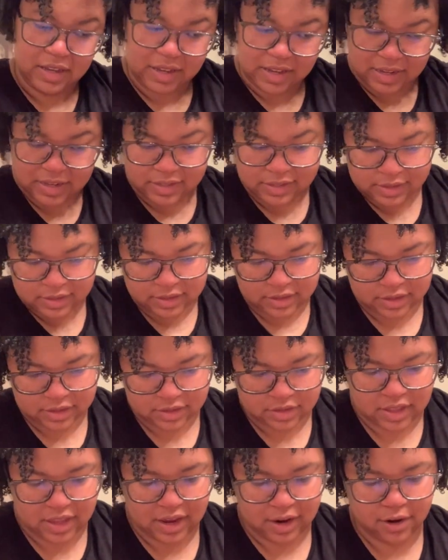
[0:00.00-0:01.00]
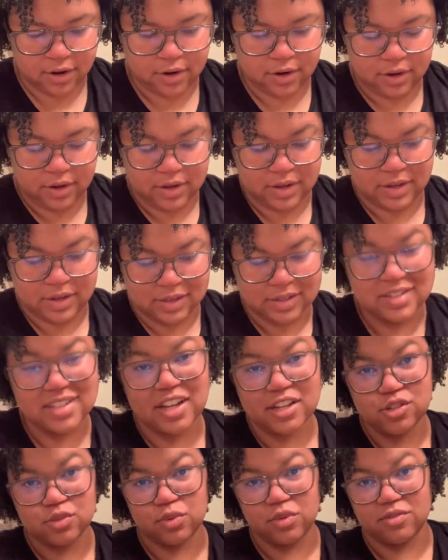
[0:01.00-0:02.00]
and the hair
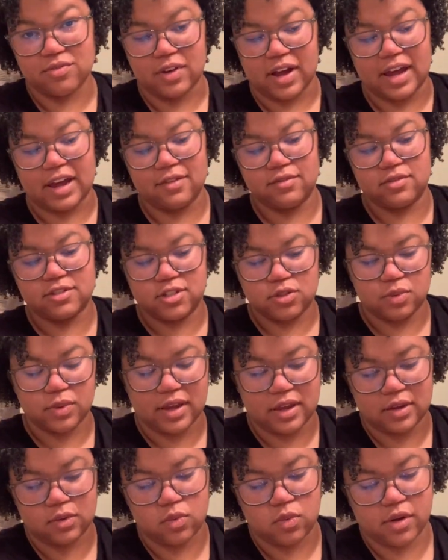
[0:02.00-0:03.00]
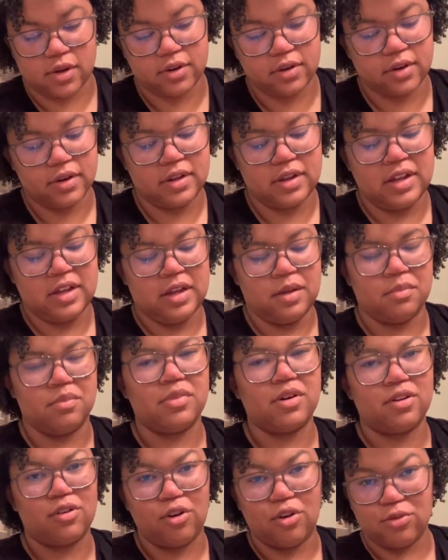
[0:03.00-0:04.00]
does revive with sweat and water,
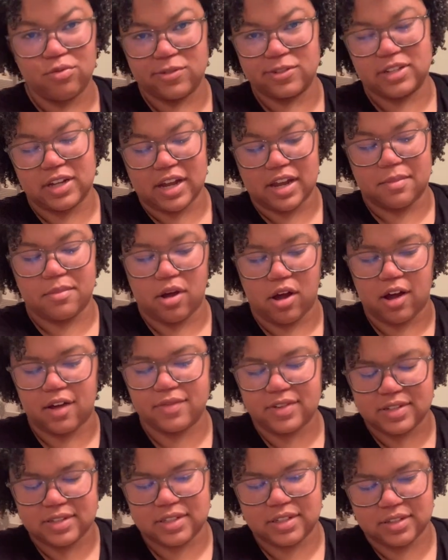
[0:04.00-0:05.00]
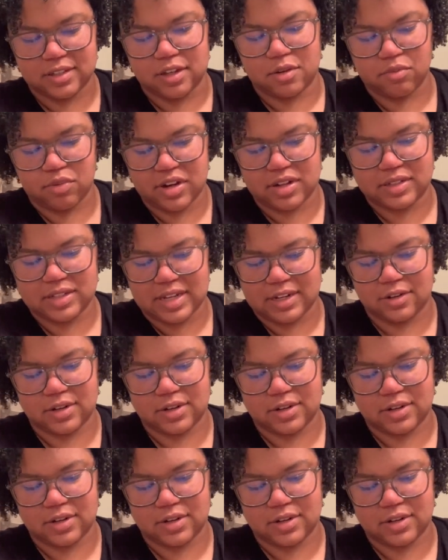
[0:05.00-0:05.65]
but over time obviously it's going to break down.